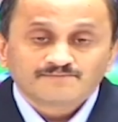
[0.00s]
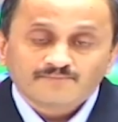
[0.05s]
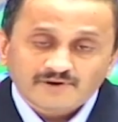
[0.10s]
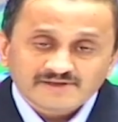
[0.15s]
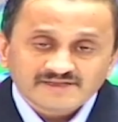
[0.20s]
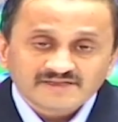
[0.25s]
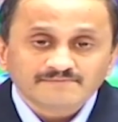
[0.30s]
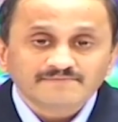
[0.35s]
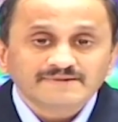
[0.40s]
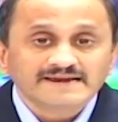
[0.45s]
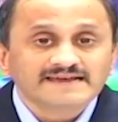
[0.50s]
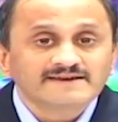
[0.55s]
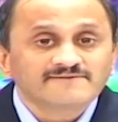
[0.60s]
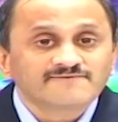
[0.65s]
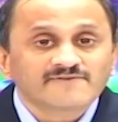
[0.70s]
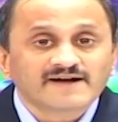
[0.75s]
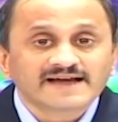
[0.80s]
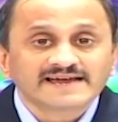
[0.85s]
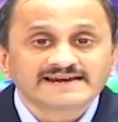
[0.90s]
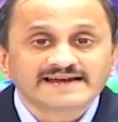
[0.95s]
possibly
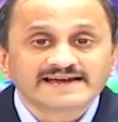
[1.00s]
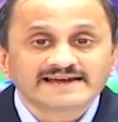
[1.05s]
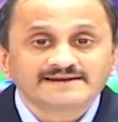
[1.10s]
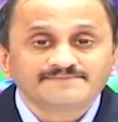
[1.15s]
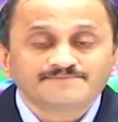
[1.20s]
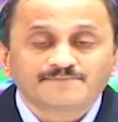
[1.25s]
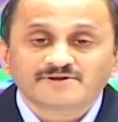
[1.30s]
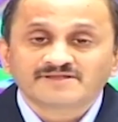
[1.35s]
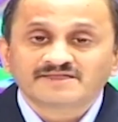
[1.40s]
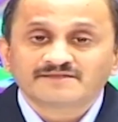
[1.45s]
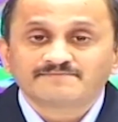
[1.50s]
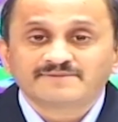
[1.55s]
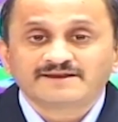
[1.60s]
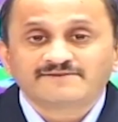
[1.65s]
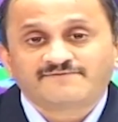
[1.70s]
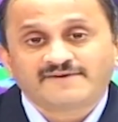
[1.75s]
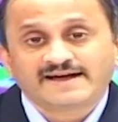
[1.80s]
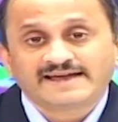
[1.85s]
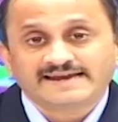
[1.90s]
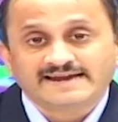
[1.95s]
infinite, possibly
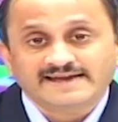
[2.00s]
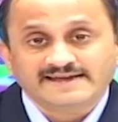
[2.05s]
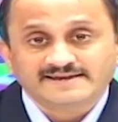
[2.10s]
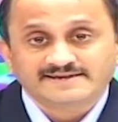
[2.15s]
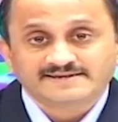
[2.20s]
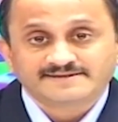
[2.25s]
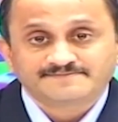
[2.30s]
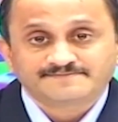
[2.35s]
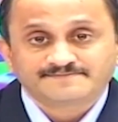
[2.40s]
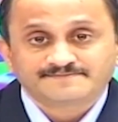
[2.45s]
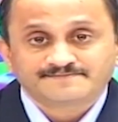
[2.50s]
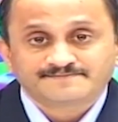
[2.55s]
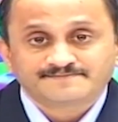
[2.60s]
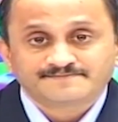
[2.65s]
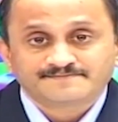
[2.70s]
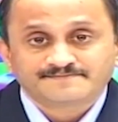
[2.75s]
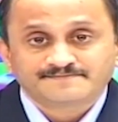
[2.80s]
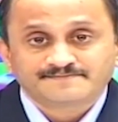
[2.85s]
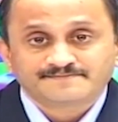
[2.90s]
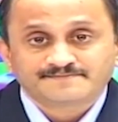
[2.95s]
finite,
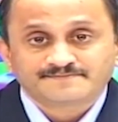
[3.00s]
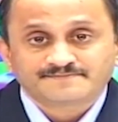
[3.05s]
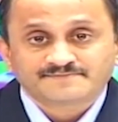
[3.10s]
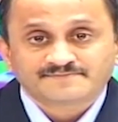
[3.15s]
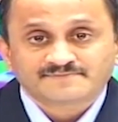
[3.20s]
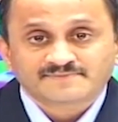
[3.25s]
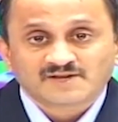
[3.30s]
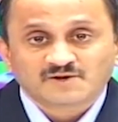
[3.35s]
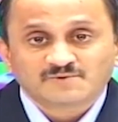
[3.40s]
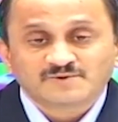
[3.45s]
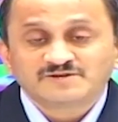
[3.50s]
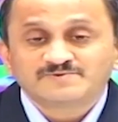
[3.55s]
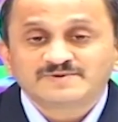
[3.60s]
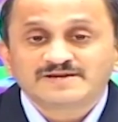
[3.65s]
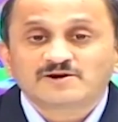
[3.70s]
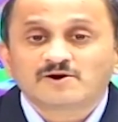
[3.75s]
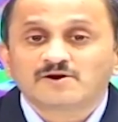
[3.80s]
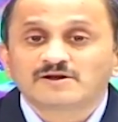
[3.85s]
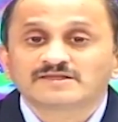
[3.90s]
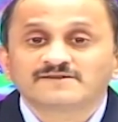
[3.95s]
which we
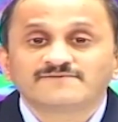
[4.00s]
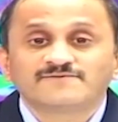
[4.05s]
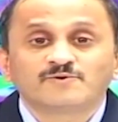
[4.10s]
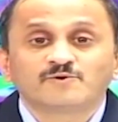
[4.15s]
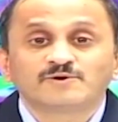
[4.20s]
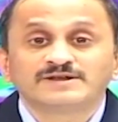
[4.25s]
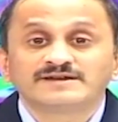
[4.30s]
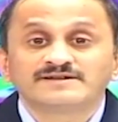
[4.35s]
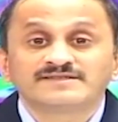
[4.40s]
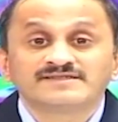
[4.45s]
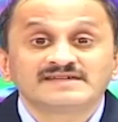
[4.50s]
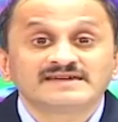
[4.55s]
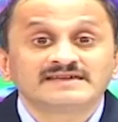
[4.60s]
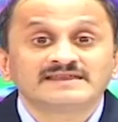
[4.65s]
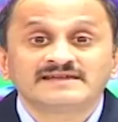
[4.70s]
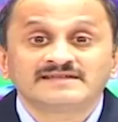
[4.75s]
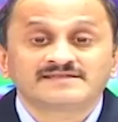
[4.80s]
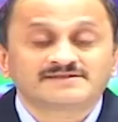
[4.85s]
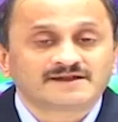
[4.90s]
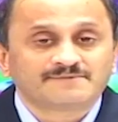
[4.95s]
call the Fourier
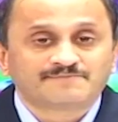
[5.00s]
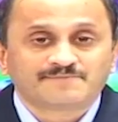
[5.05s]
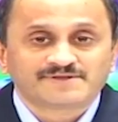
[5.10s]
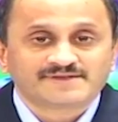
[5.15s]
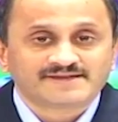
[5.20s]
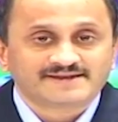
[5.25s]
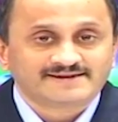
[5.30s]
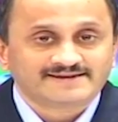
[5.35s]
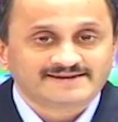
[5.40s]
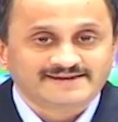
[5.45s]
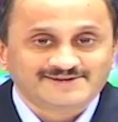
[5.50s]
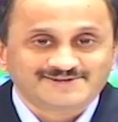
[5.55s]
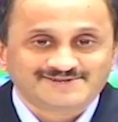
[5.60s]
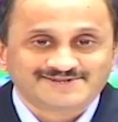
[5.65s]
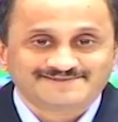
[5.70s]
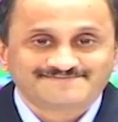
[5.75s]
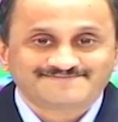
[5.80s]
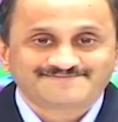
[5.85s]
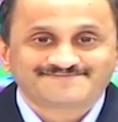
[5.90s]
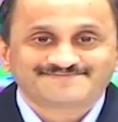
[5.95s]
series representation.